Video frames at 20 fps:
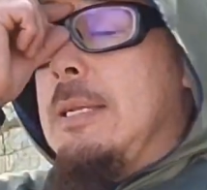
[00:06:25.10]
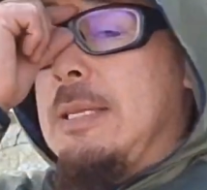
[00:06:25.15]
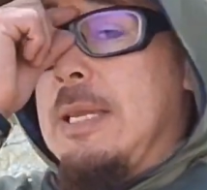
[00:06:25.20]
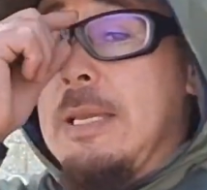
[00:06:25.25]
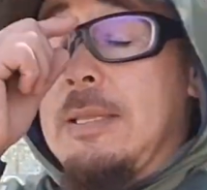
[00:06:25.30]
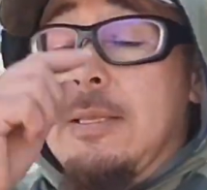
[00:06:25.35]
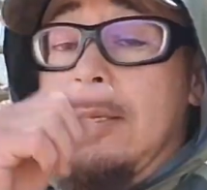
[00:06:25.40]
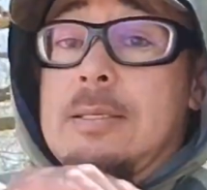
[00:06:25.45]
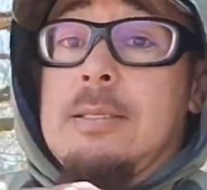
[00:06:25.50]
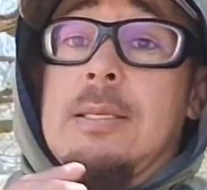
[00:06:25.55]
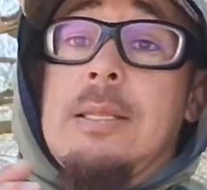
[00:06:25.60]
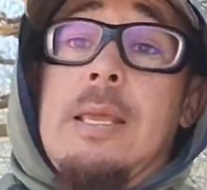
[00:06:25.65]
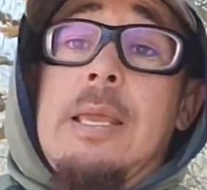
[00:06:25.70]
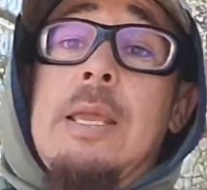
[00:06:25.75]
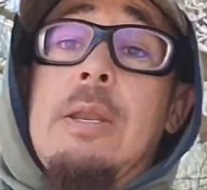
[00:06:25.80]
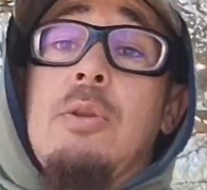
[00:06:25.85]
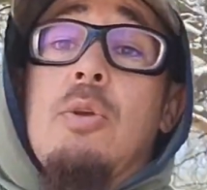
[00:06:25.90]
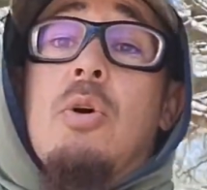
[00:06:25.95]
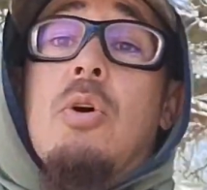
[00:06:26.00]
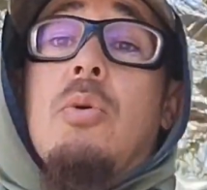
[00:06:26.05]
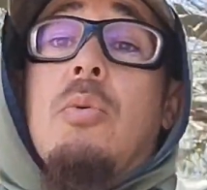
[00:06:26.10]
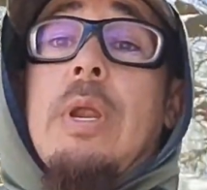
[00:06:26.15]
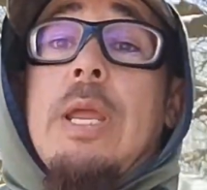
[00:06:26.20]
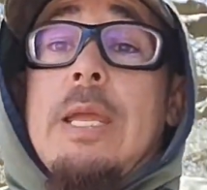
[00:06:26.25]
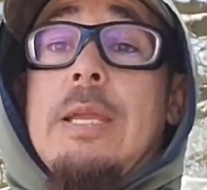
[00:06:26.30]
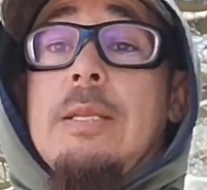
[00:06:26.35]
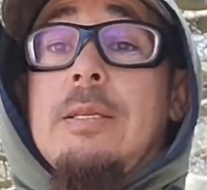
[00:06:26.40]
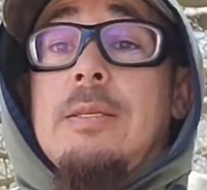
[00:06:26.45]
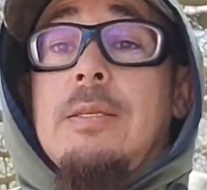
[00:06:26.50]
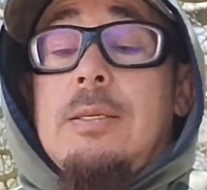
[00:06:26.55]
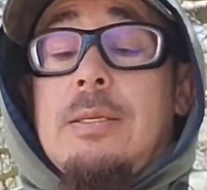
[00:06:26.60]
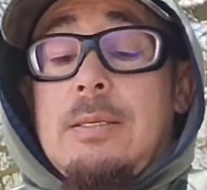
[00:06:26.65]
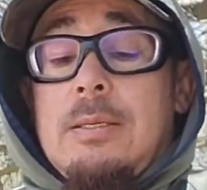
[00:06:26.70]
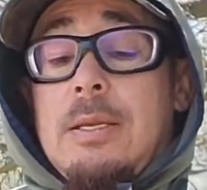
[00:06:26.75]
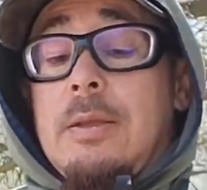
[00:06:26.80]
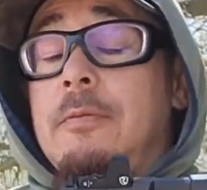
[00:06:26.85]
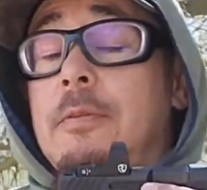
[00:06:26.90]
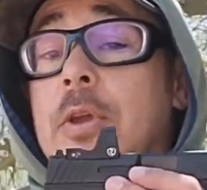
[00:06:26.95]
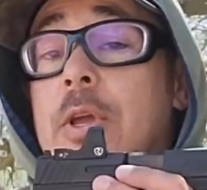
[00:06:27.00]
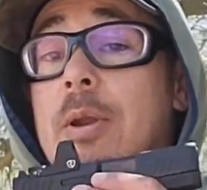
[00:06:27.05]
take this to the indoor range,
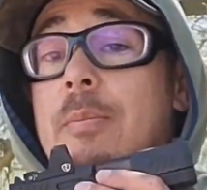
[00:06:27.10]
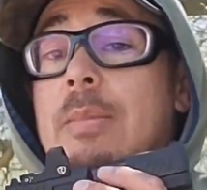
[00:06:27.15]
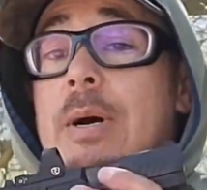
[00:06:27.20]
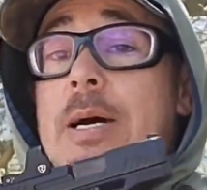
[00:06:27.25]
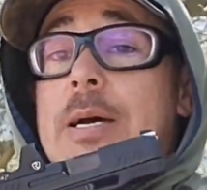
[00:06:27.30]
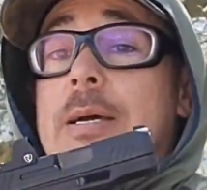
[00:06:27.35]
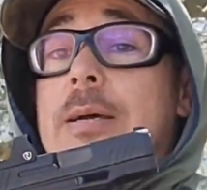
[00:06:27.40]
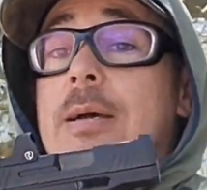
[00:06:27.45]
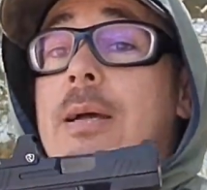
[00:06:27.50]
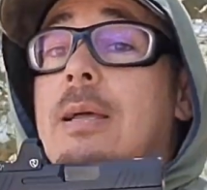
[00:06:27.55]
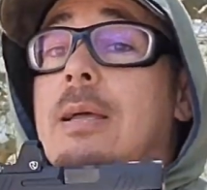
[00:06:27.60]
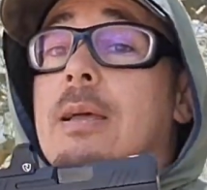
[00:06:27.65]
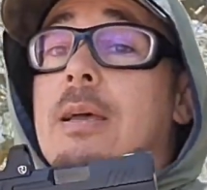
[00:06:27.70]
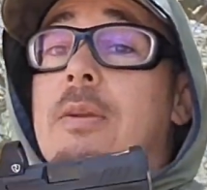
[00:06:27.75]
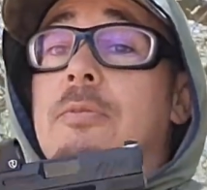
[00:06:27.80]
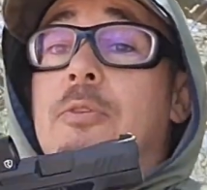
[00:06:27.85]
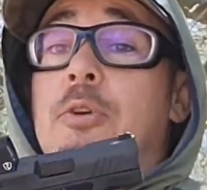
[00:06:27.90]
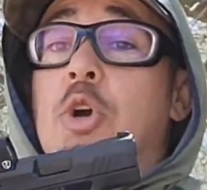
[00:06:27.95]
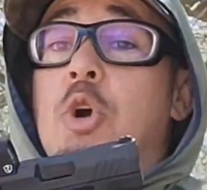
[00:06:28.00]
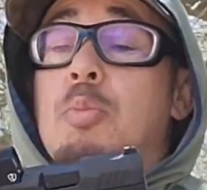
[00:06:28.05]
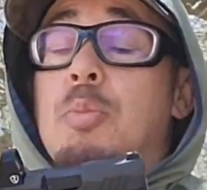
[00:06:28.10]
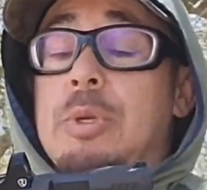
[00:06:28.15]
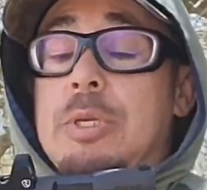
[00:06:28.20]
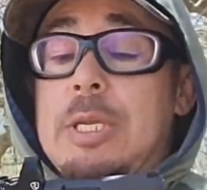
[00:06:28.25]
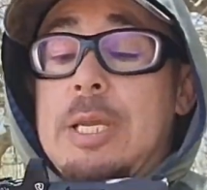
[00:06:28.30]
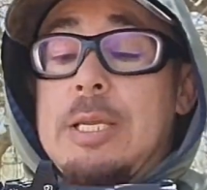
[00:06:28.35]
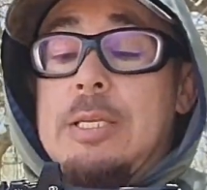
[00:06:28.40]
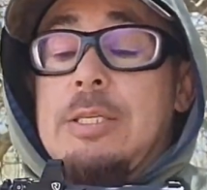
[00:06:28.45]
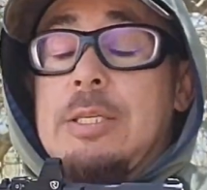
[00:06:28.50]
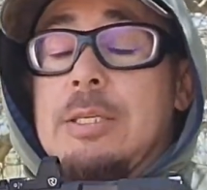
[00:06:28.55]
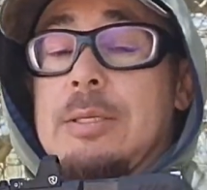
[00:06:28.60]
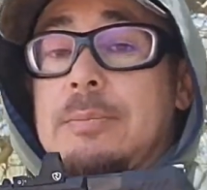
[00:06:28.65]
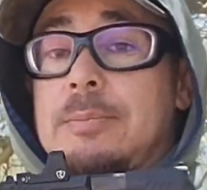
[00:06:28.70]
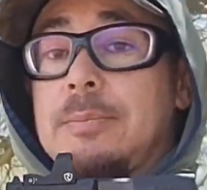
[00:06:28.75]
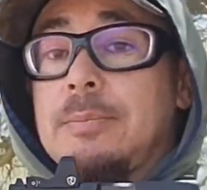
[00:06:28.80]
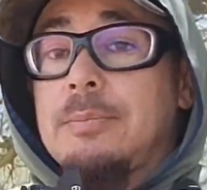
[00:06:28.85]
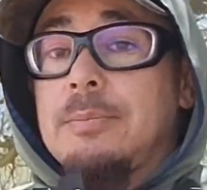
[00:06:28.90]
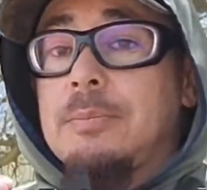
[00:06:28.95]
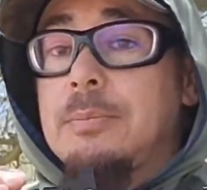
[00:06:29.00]
if you're gonna buy a gun for home protection,